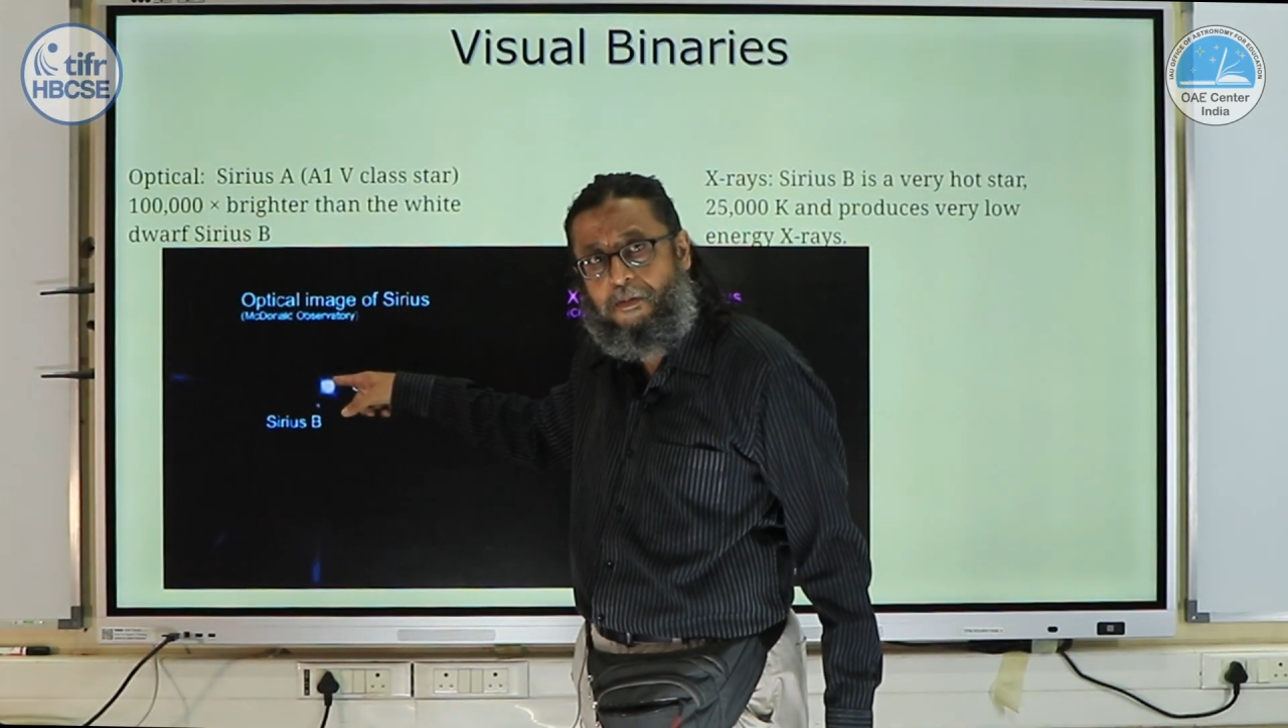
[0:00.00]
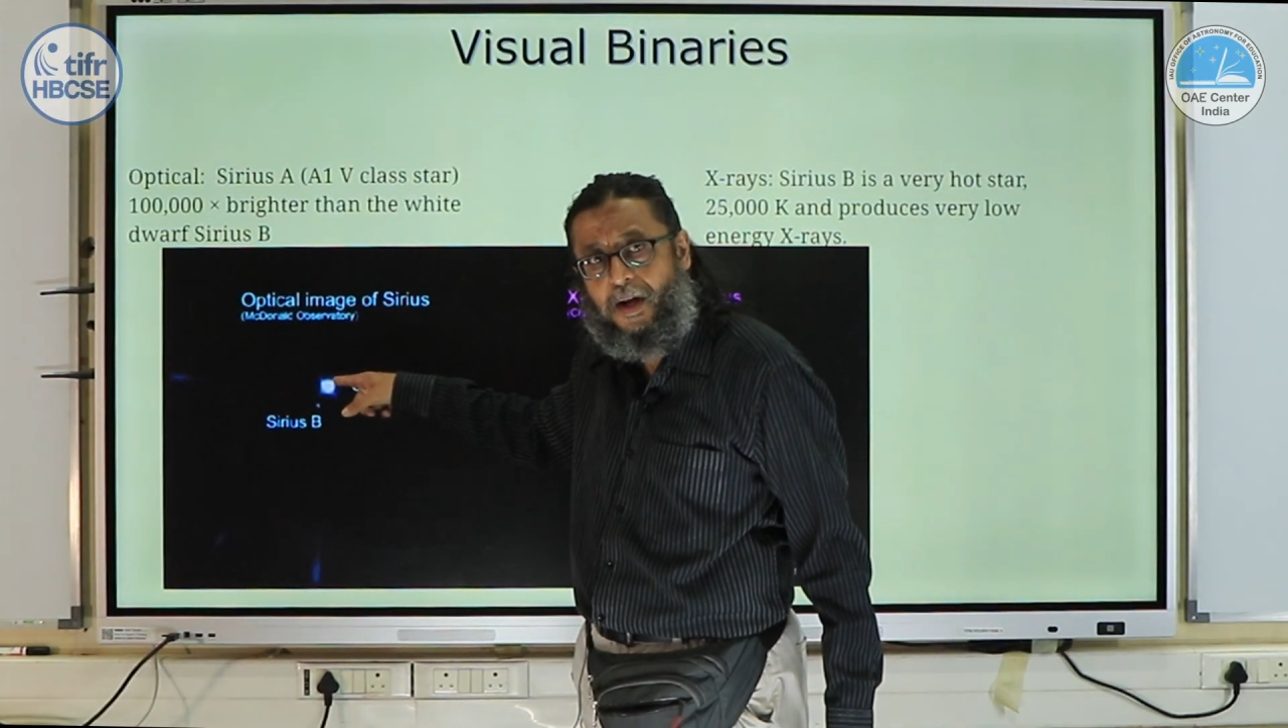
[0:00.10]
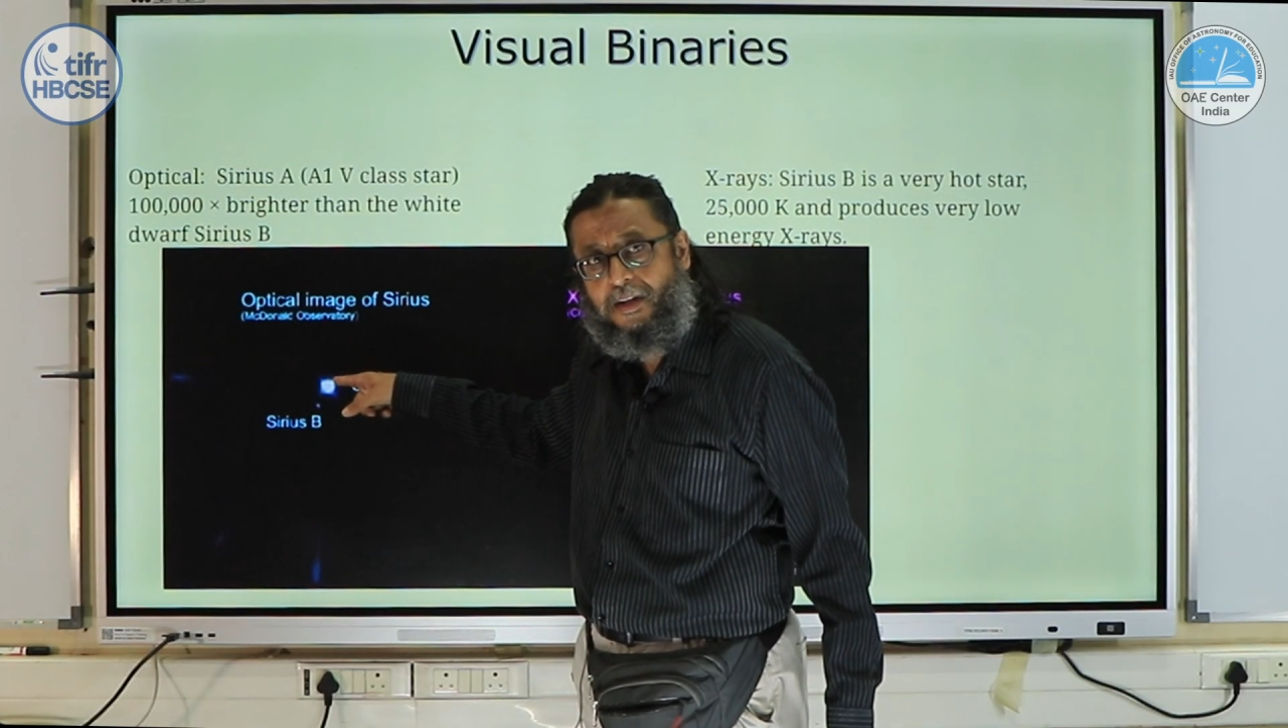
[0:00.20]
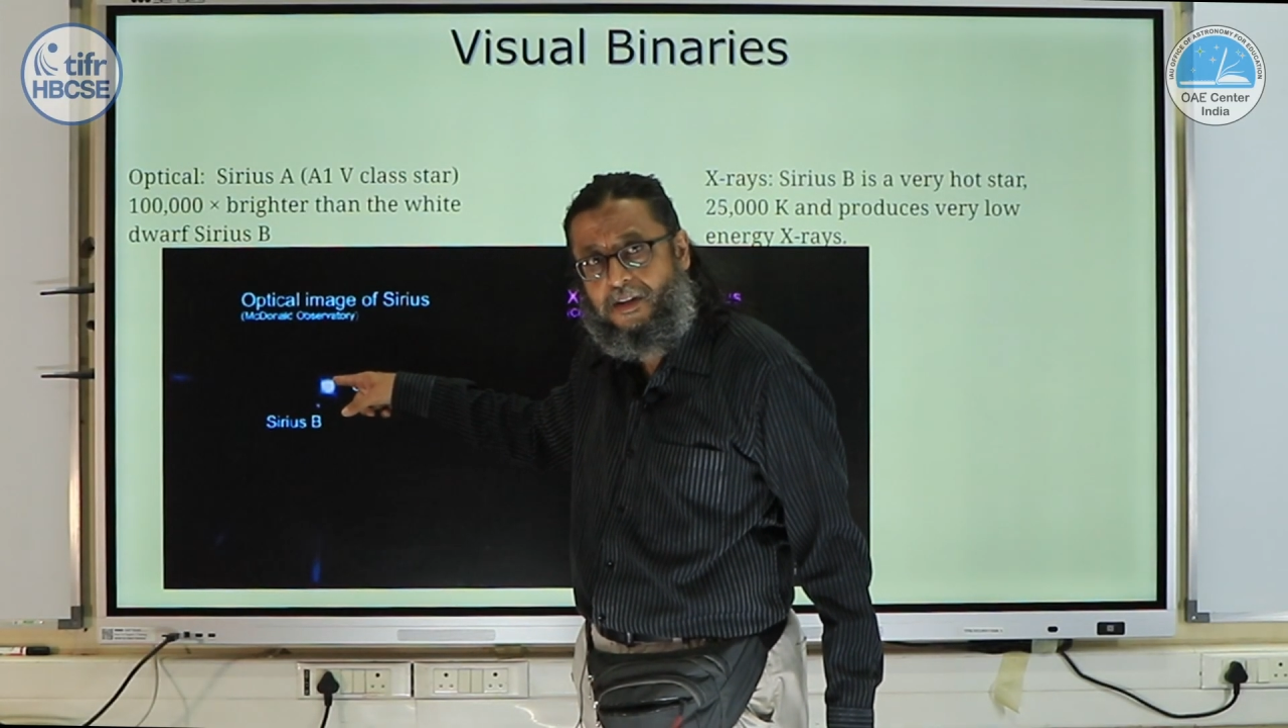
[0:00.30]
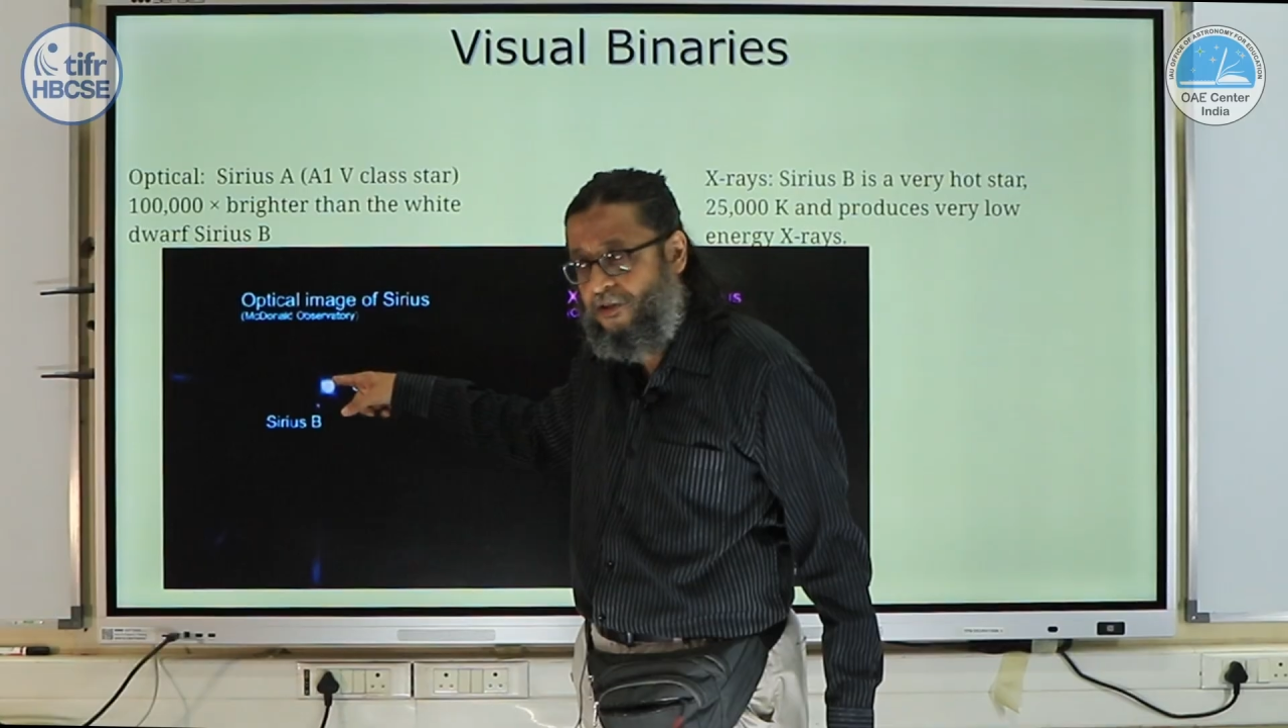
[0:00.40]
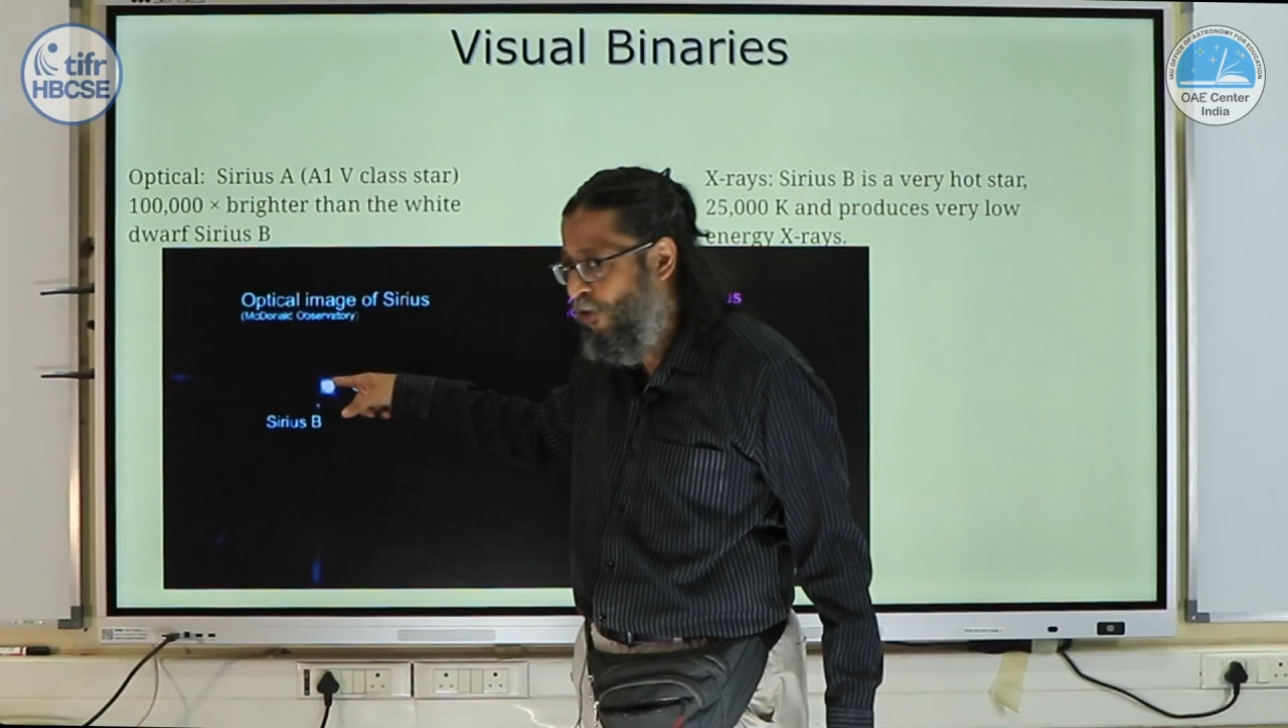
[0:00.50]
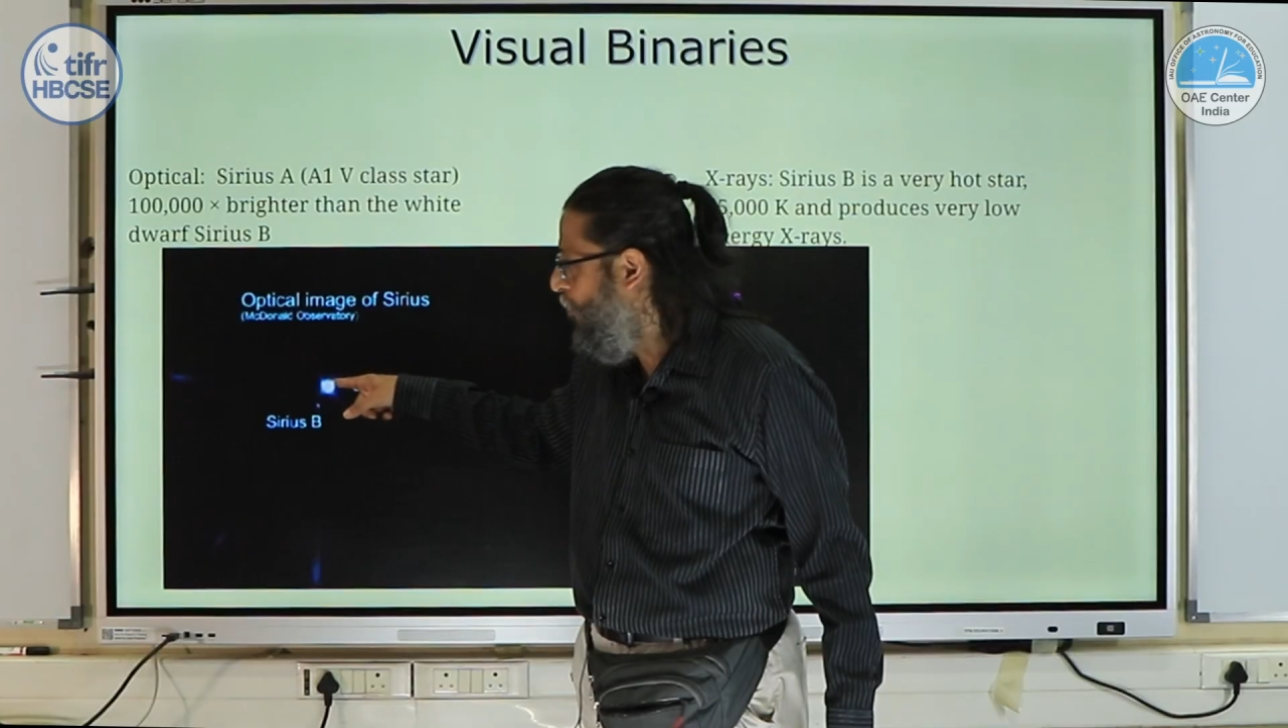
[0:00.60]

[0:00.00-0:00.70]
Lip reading: brightest